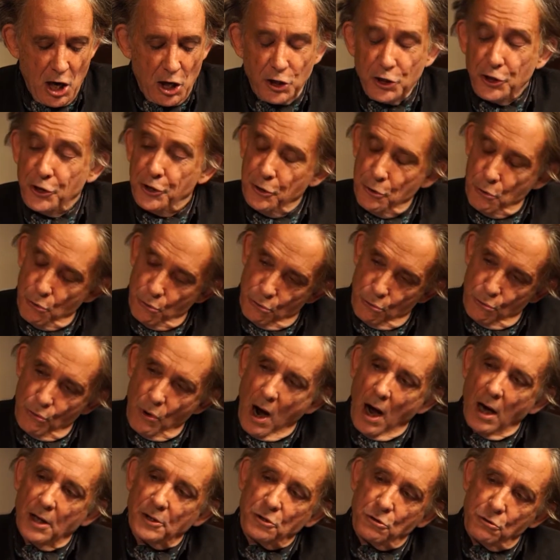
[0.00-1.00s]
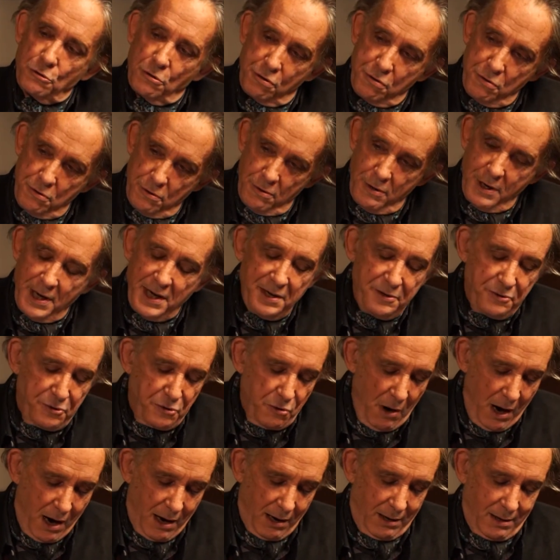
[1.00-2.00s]
You are truly
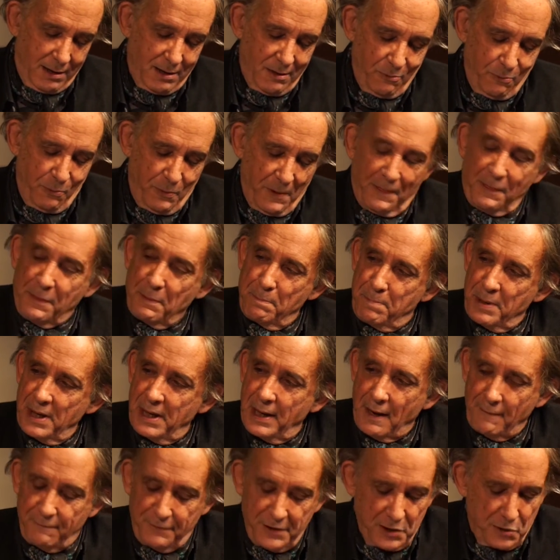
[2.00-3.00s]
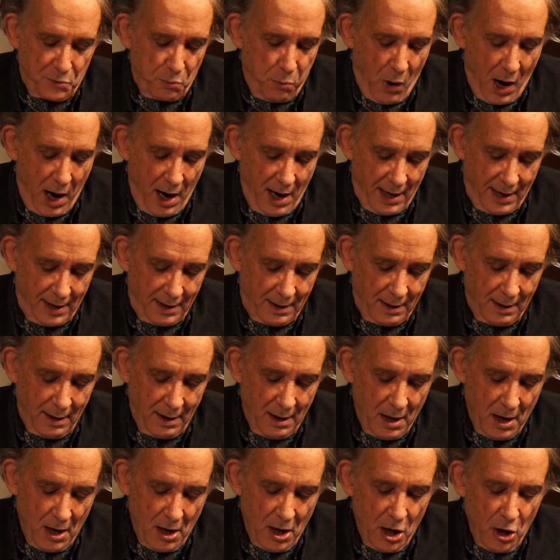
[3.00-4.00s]
drunk with the beloved's wine,
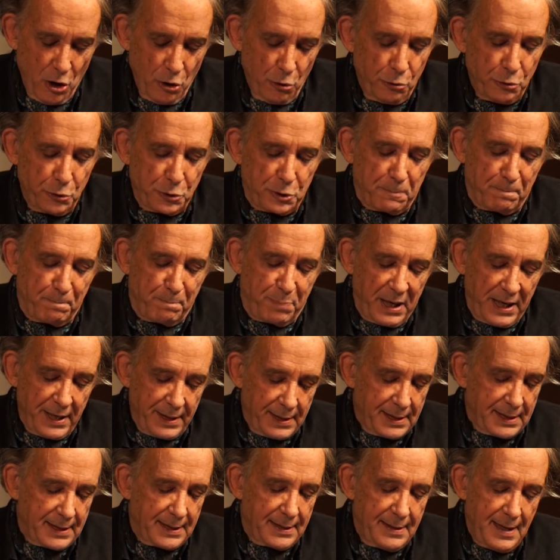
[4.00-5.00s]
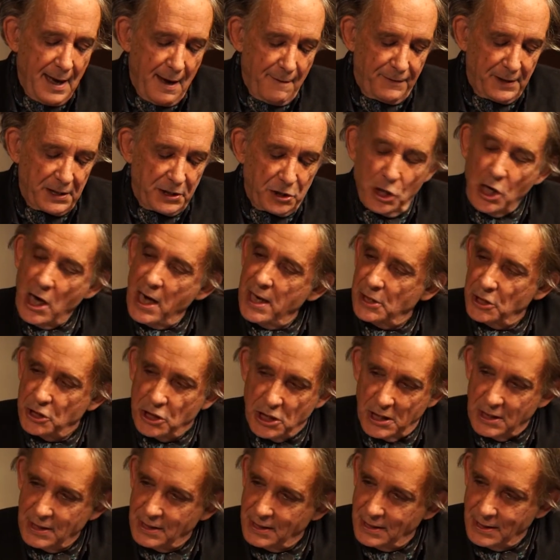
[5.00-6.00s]
whose bliss never
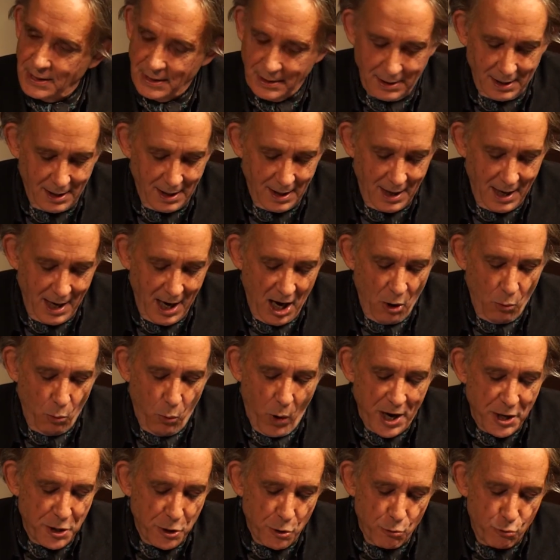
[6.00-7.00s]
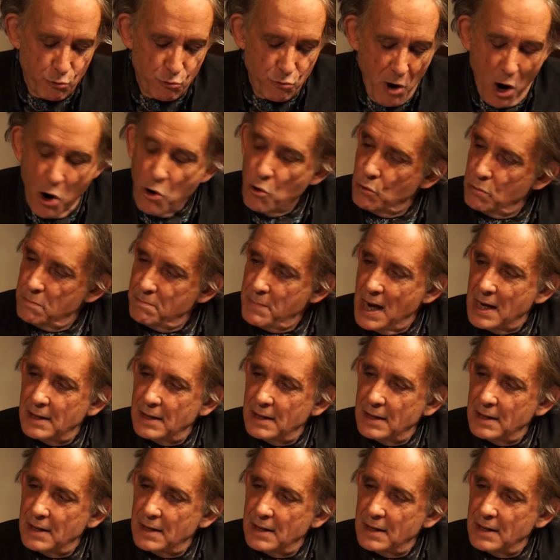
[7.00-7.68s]
changes. When you roam